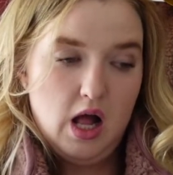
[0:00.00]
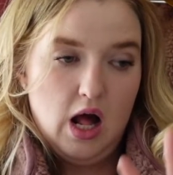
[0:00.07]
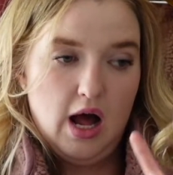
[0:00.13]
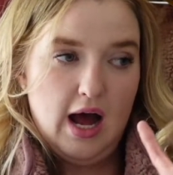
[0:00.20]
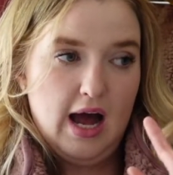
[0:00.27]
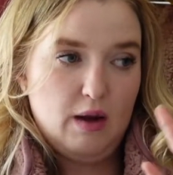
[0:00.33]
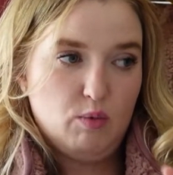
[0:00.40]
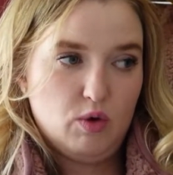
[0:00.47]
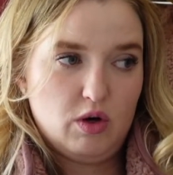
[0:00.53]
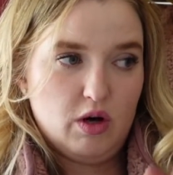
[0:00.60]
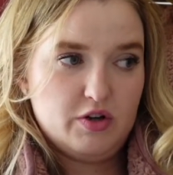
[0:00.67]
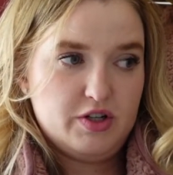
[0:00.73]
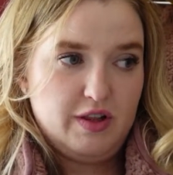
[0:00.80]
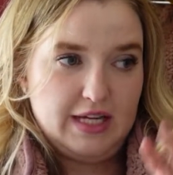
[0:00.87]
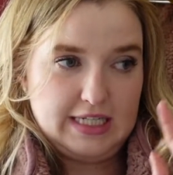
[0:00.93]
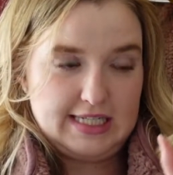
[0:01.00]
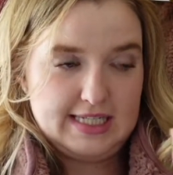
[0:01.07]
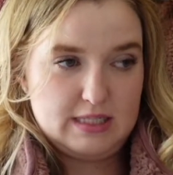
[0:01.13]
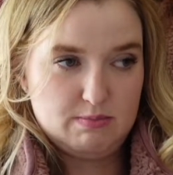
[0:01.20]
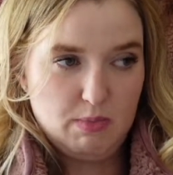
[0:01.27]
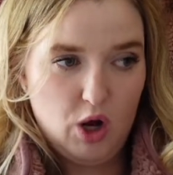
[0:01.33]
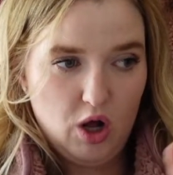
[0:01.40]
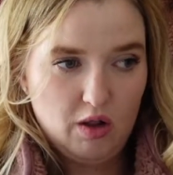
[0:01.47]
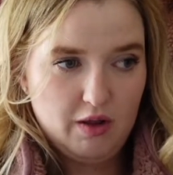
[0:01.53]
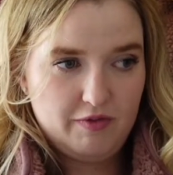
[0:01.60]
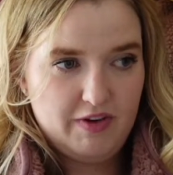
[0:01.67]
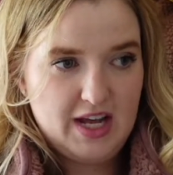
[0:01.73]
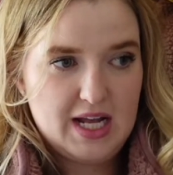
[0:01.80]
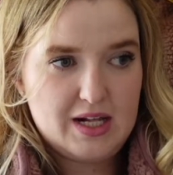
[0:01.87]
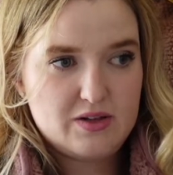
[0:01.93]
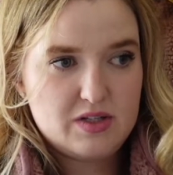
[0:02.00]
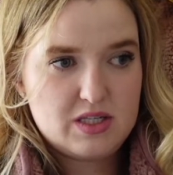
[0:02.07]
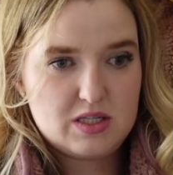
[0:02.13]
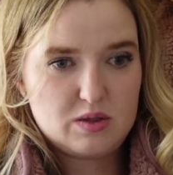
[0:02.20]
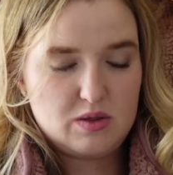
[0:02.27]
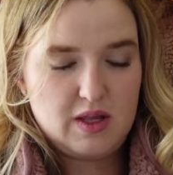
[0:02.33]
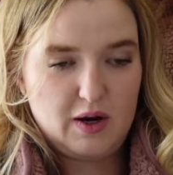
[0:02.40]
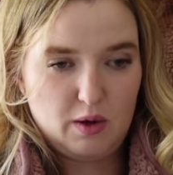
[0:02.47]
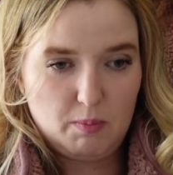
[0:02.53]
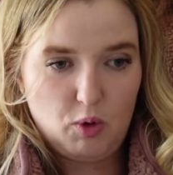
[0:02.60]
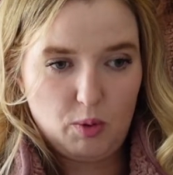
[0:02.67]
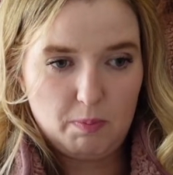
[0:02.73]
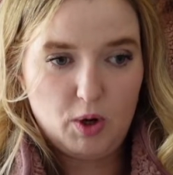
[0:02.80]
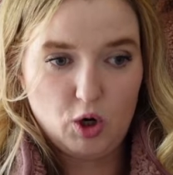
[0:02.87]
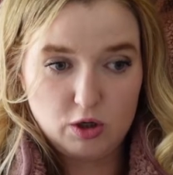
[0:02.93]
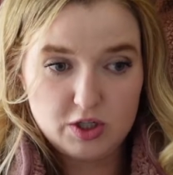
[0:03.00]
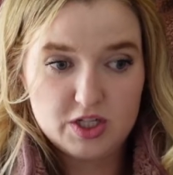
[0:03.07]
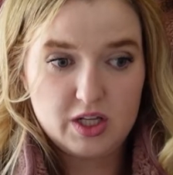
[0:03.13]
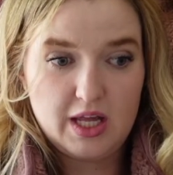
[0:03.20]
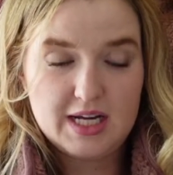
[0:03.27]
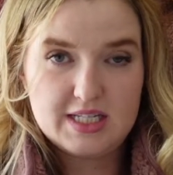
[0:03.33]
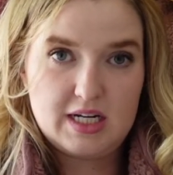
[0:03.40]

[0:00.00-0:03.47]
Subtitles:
I will go to like small events that are more personalized,